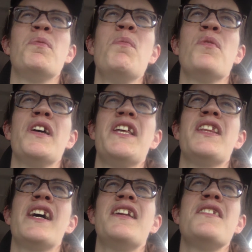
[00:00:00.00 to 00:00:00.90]
people like
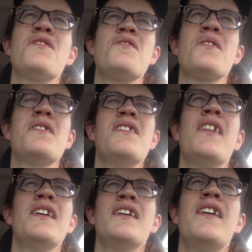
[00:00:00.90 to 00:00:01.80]
that. It's just
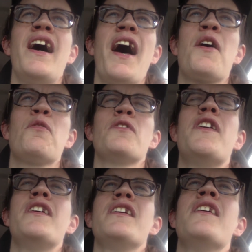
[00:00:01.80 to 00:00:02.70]

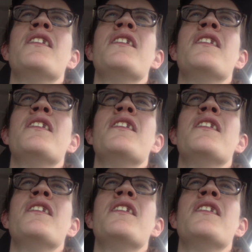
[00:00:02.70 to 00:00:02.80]
aggravating.